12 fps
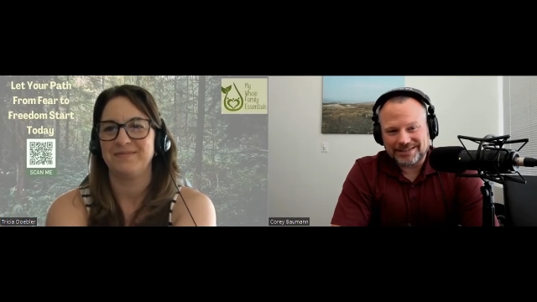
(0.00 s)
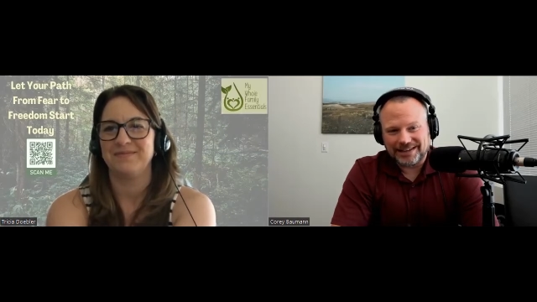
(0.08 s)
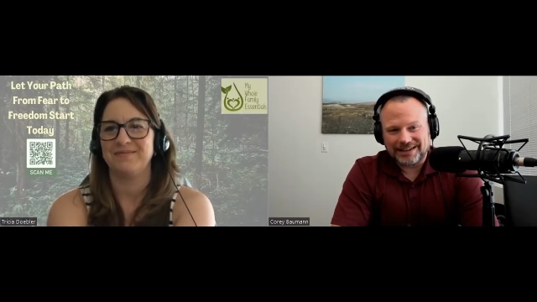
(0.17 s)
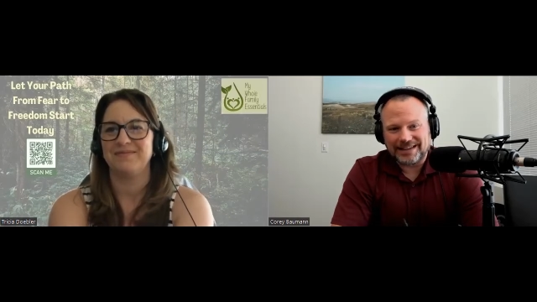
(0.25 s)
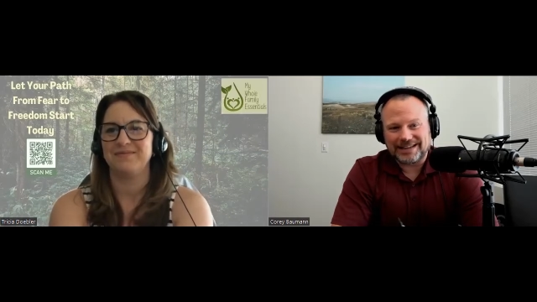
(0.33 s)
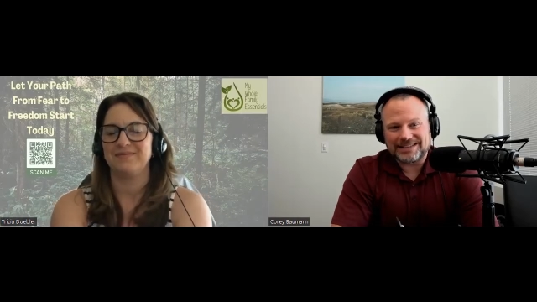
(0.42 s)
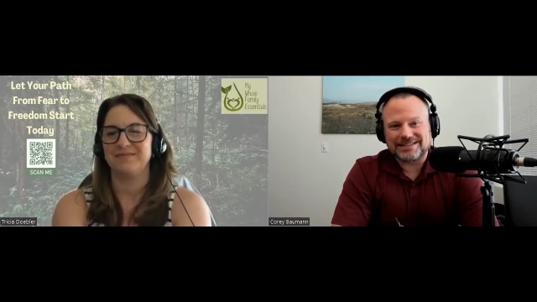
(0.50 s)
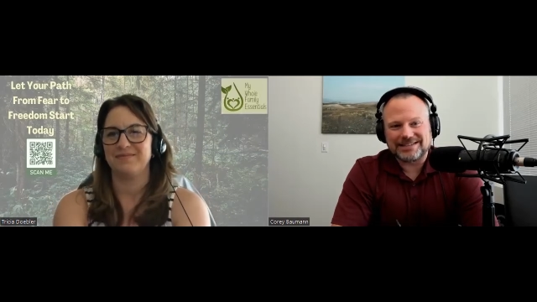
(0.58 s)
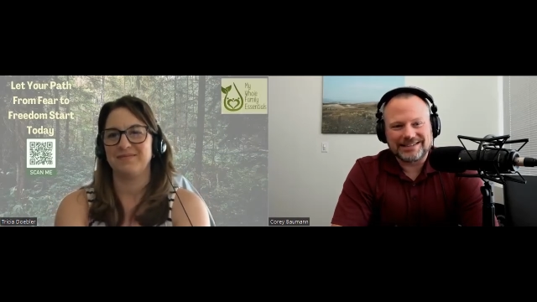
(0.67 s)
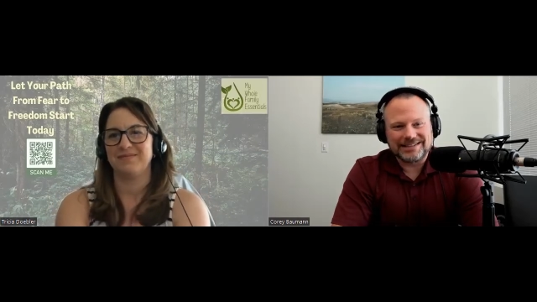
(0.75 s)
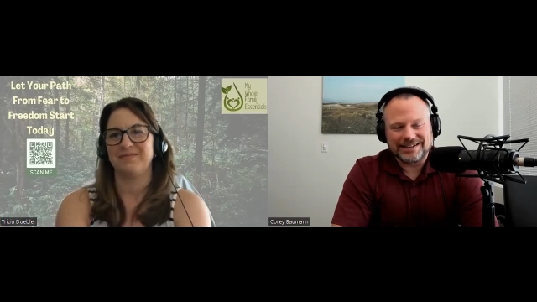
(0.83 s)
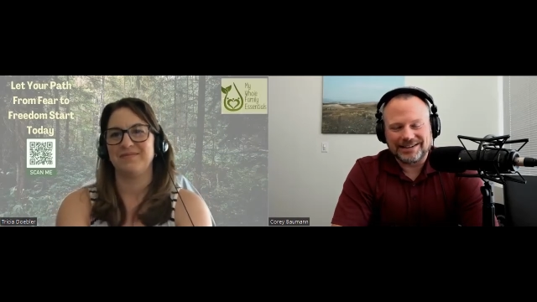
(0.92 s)
Speaker 1: like that's,
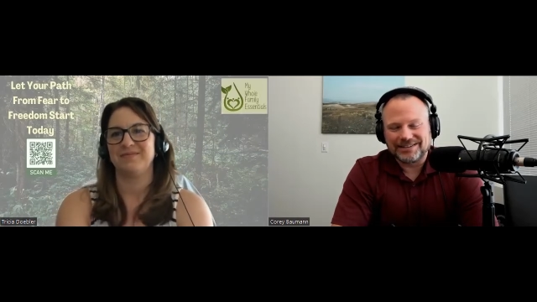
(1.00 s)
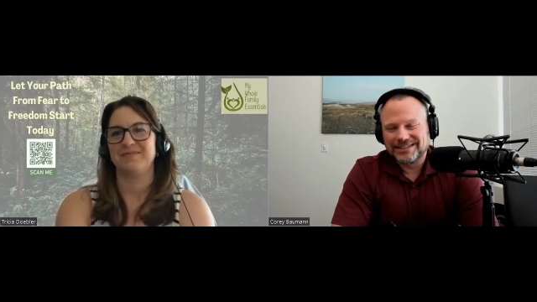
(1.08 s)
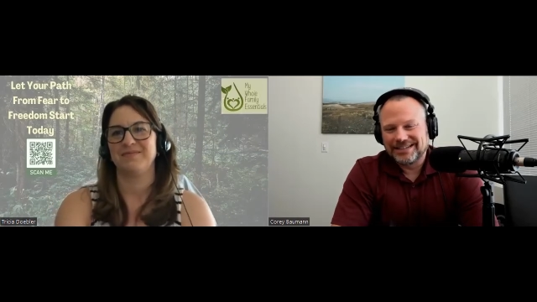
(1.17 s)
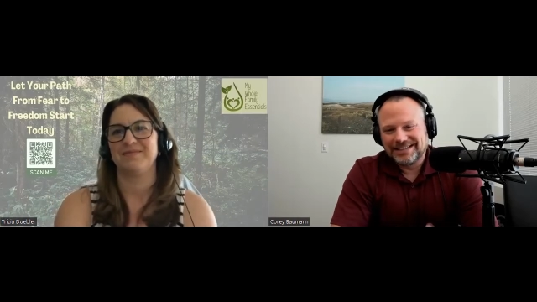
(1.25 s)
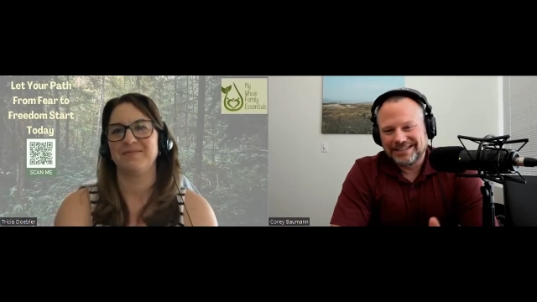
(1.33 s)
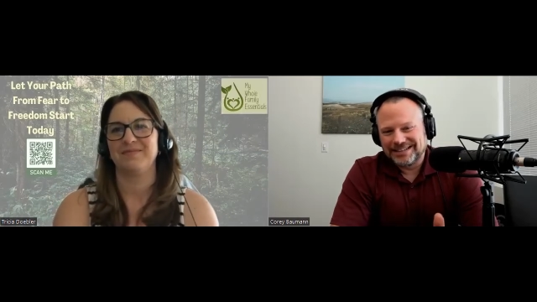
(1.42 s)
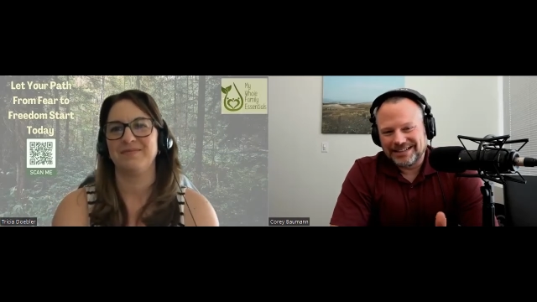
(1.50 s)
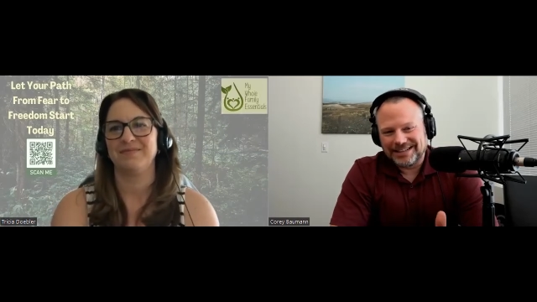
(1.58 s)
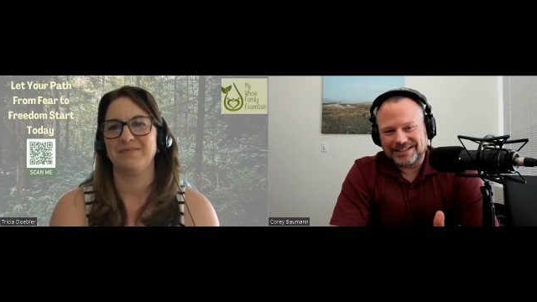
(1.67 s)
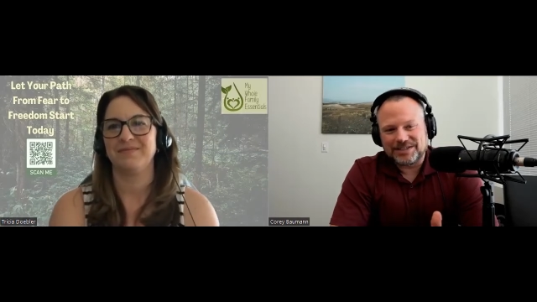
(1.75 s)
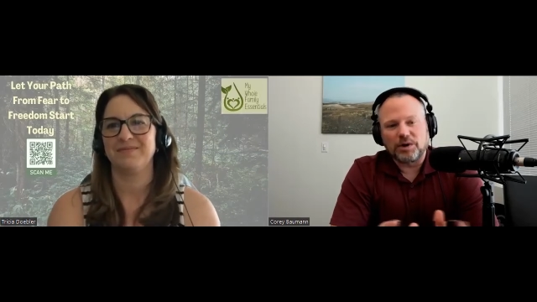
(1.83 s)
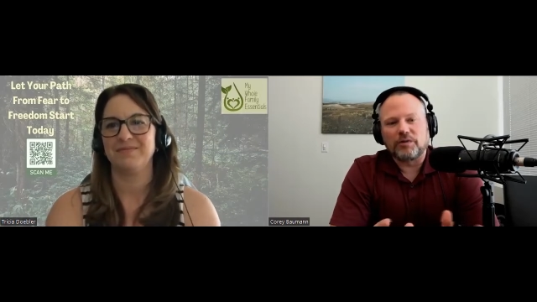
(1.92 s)
you know,
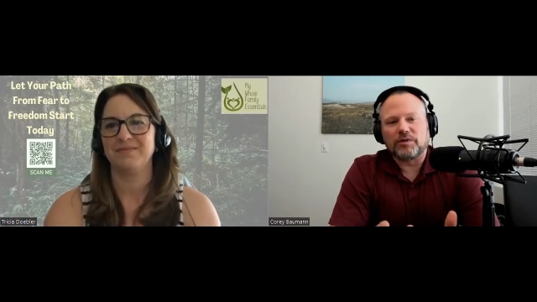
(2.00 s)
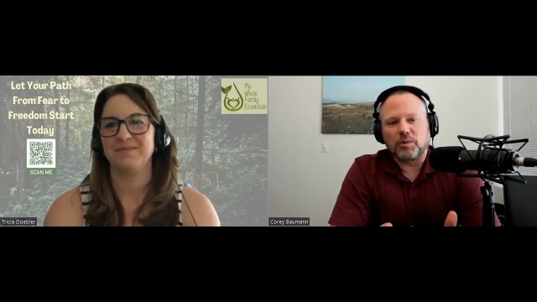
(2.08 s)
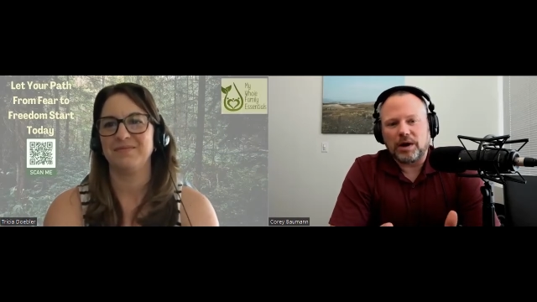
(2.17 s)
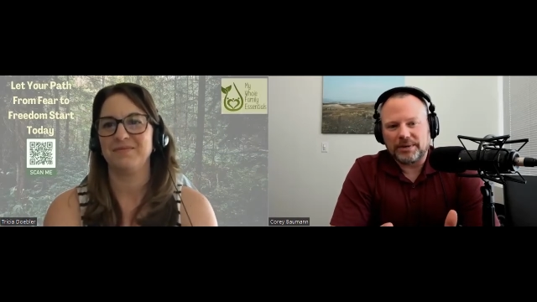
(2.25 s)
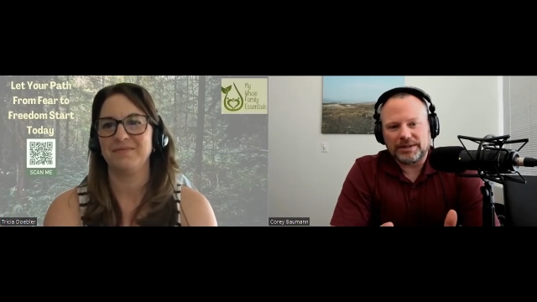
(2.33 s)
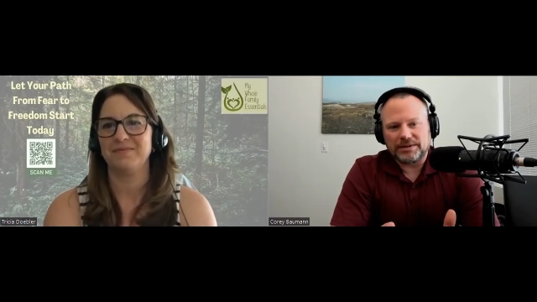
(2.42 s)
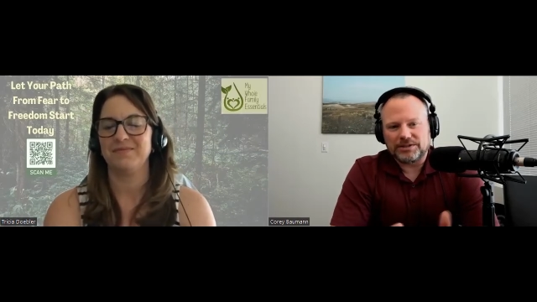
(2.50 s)
it's so overwhelming.